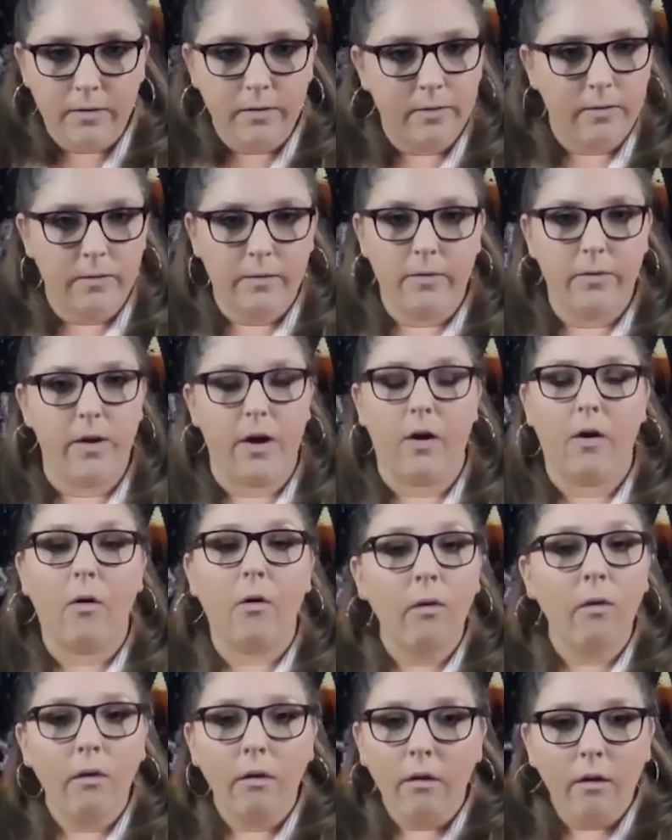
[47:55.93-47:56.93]
Mm-hmm.
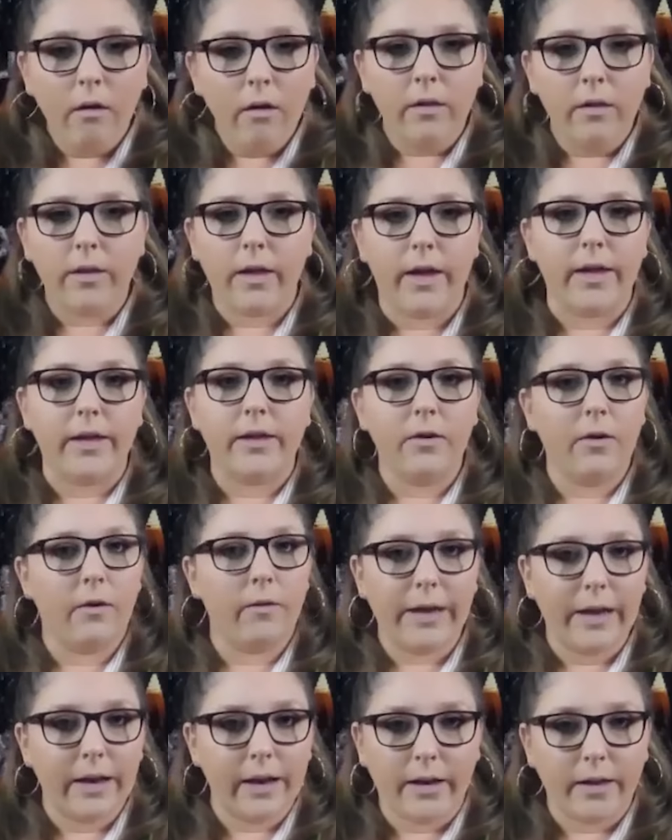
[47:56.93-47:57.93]
No, like you
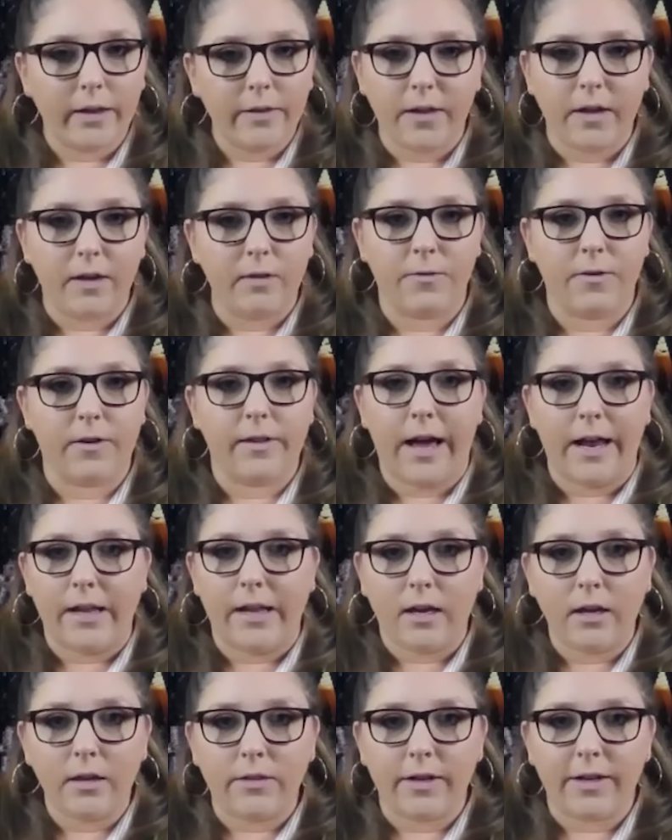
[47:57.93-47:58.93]
don't get anything for
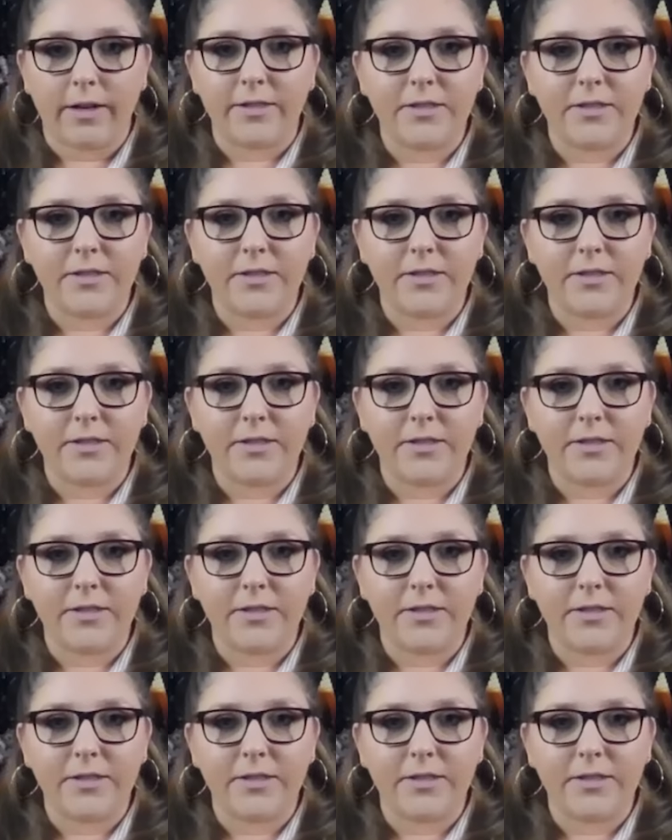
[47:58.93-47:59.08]
that either.